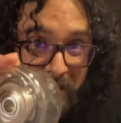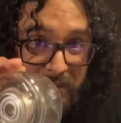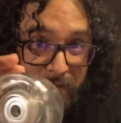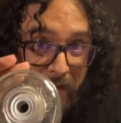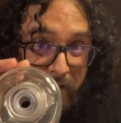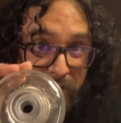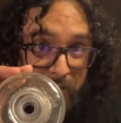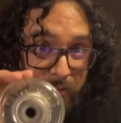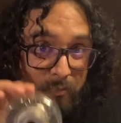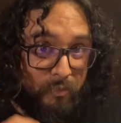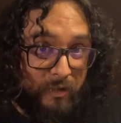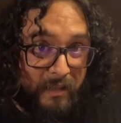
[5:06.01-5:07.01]
it's fair to
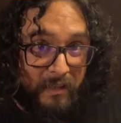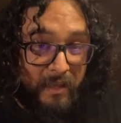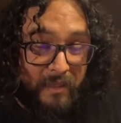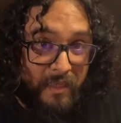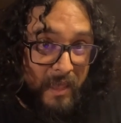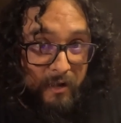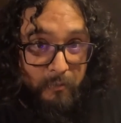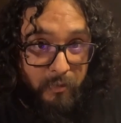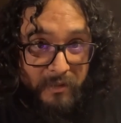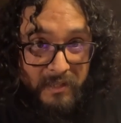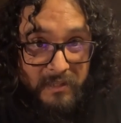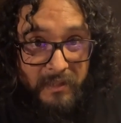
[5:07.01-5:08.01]
bring that up
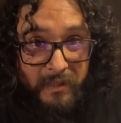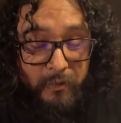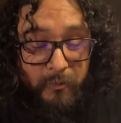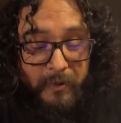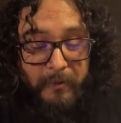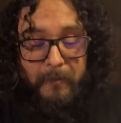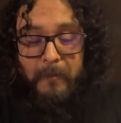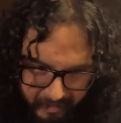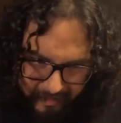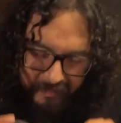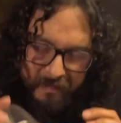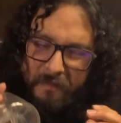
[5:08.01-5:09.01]
with this clear one.
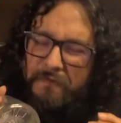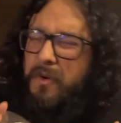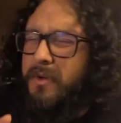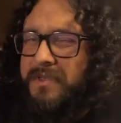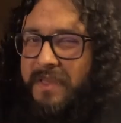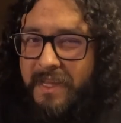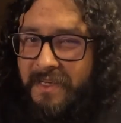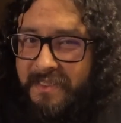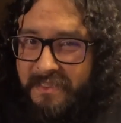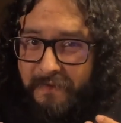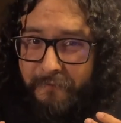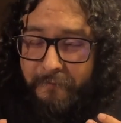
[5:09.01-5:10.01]
And of course, that
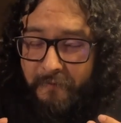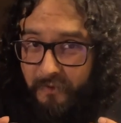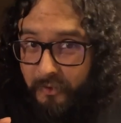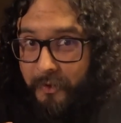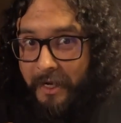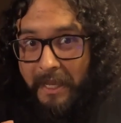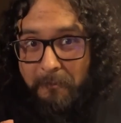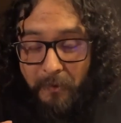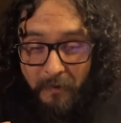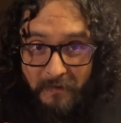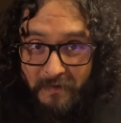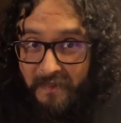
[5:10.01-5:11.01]
is if you're a
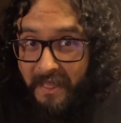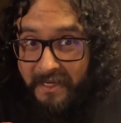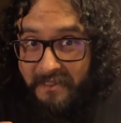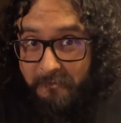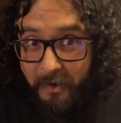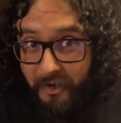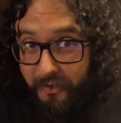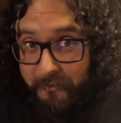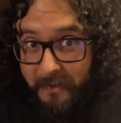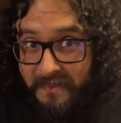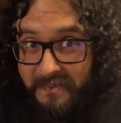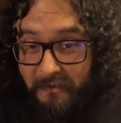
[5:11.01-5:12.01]
person that is bothered
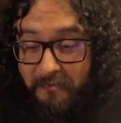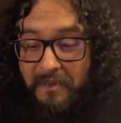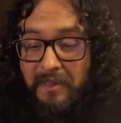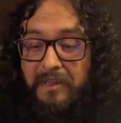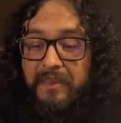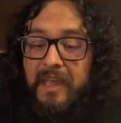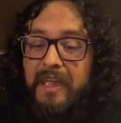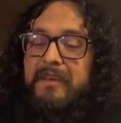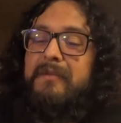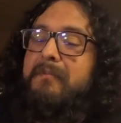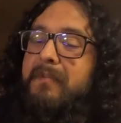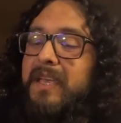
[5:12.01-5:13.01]
by something like that.
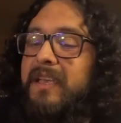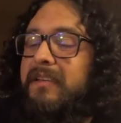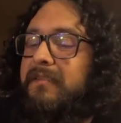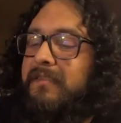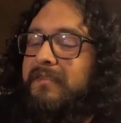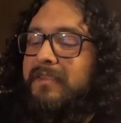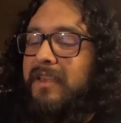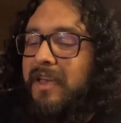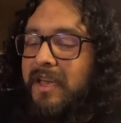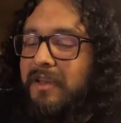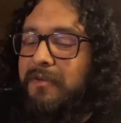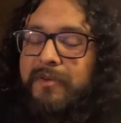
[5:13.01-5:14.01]
Me,
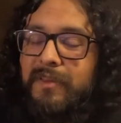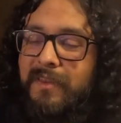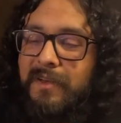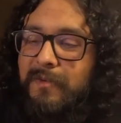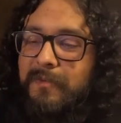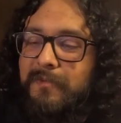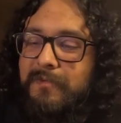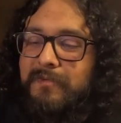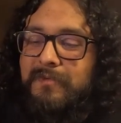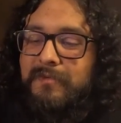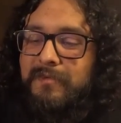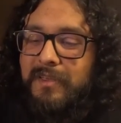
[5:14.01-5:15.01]
I really don't,
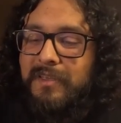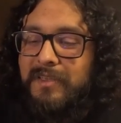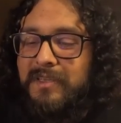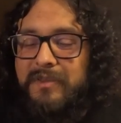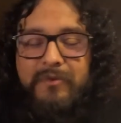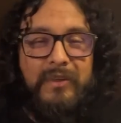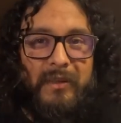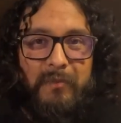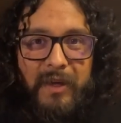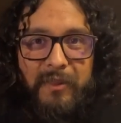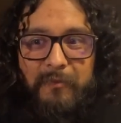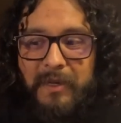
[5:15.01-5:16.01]
it doesn't really
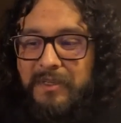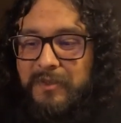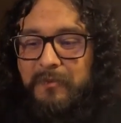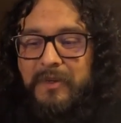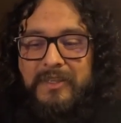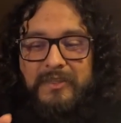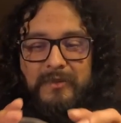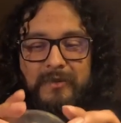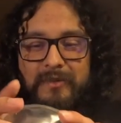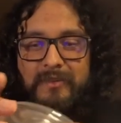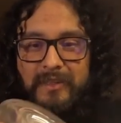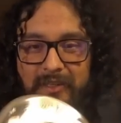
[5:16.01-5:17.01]
bother me too much,
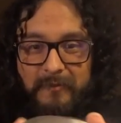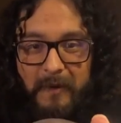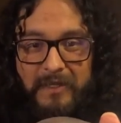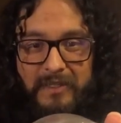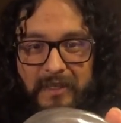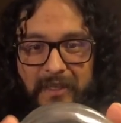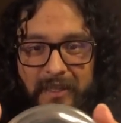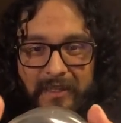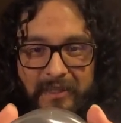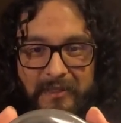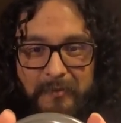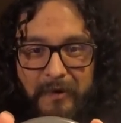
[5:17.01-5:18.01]
especially like
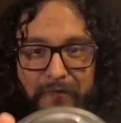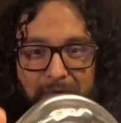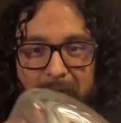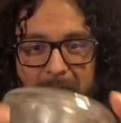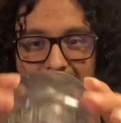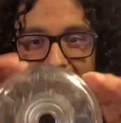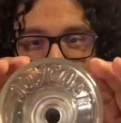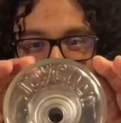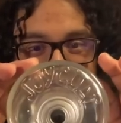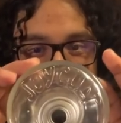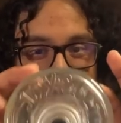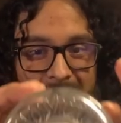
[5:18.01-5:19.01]
this part from the back,
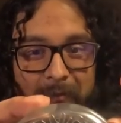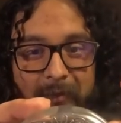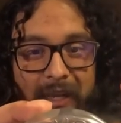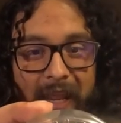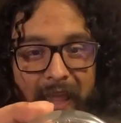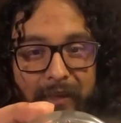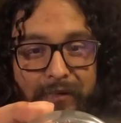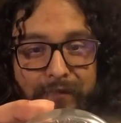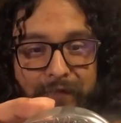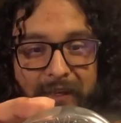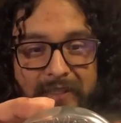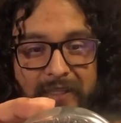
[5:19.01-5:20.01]
because I am going to have it
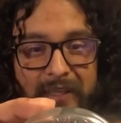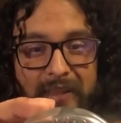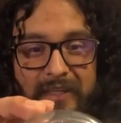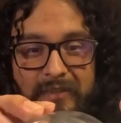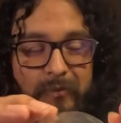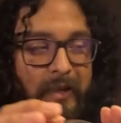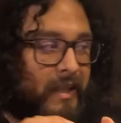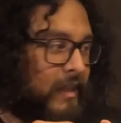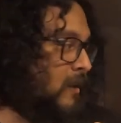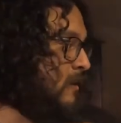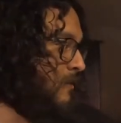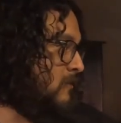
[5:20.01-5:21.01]
facing this way
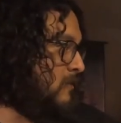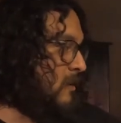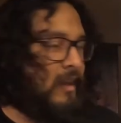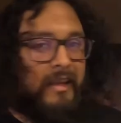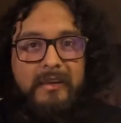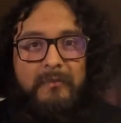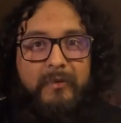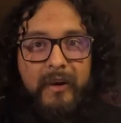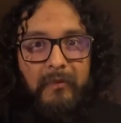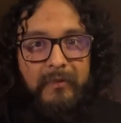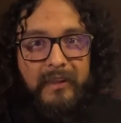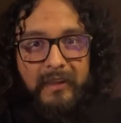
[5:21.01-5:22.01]
and
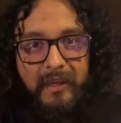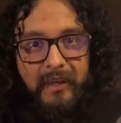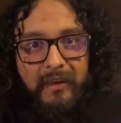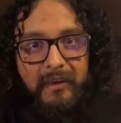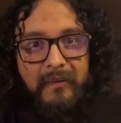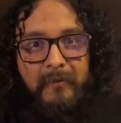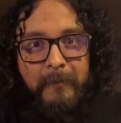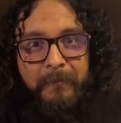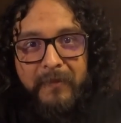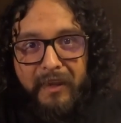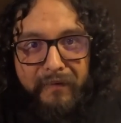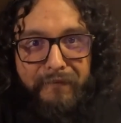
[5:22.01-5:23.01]
probably like
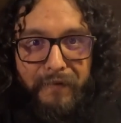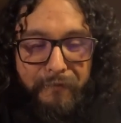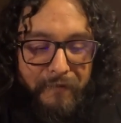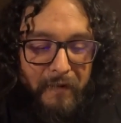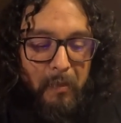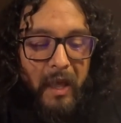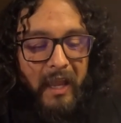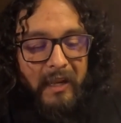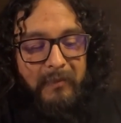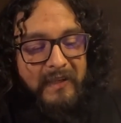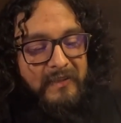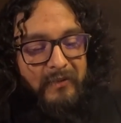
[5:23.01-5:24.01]
a few feet behind
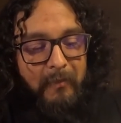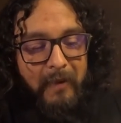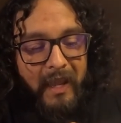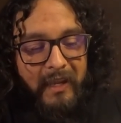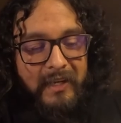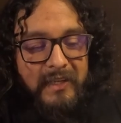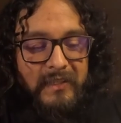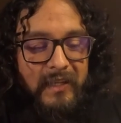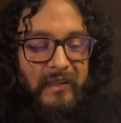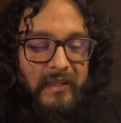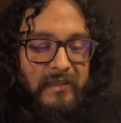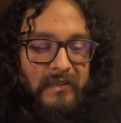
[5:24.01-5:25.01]
me, so I'm not going to see
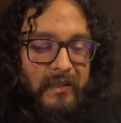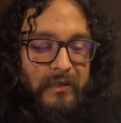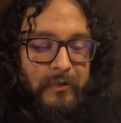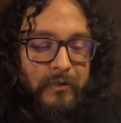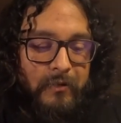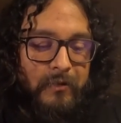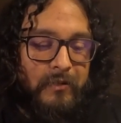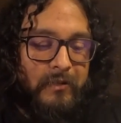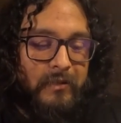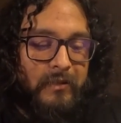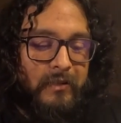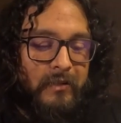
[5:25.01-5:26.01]
these the
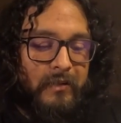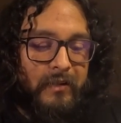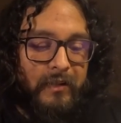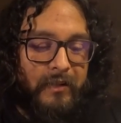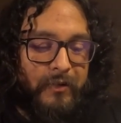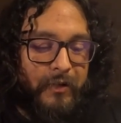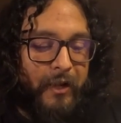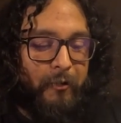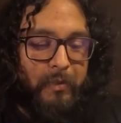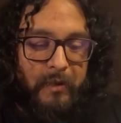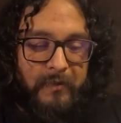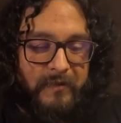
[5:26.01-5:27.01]
little air
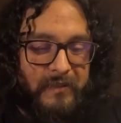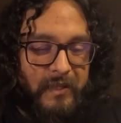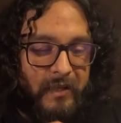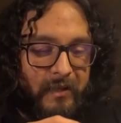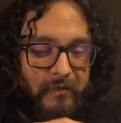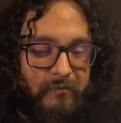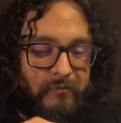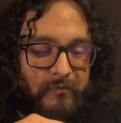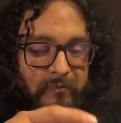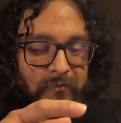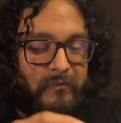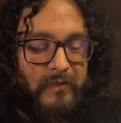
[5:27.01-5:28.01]
bubbles that
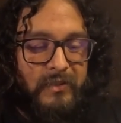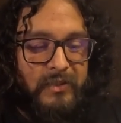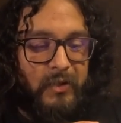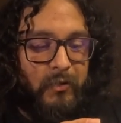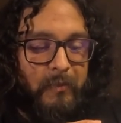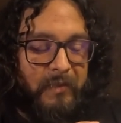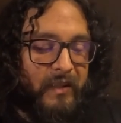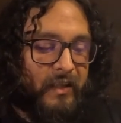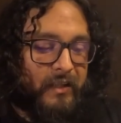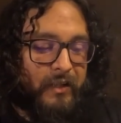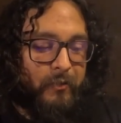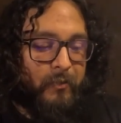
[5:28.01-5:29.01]
show up in the
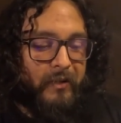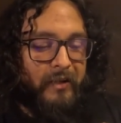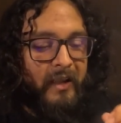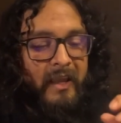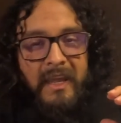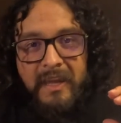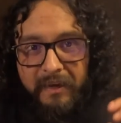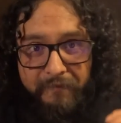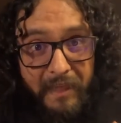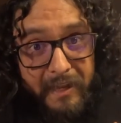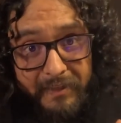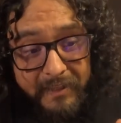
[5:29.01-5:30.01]
clear one. If
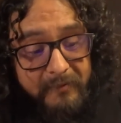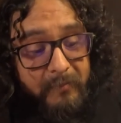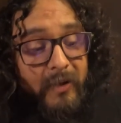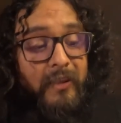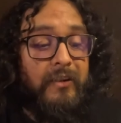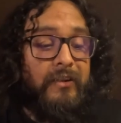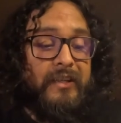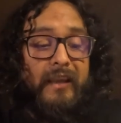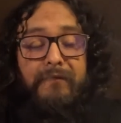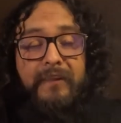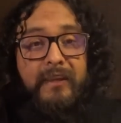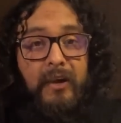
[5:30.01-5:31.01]
that does bother you,
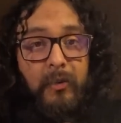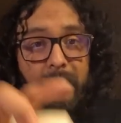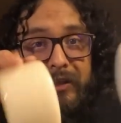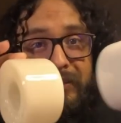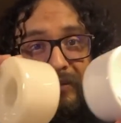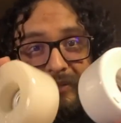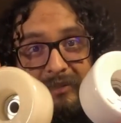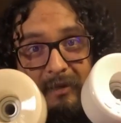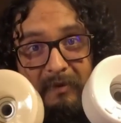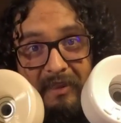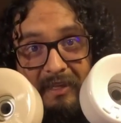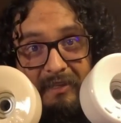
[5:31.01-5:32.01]
definitely go with
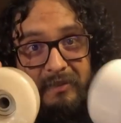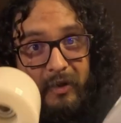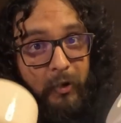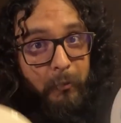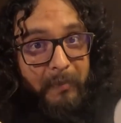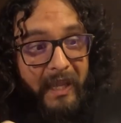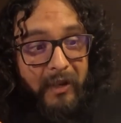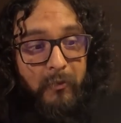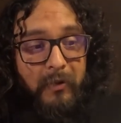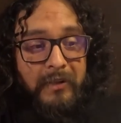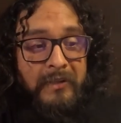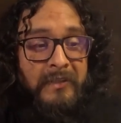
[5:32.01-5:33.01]
some of these opaque
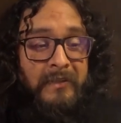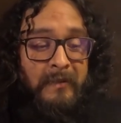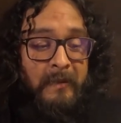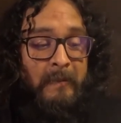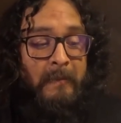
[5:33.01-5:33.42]
ones.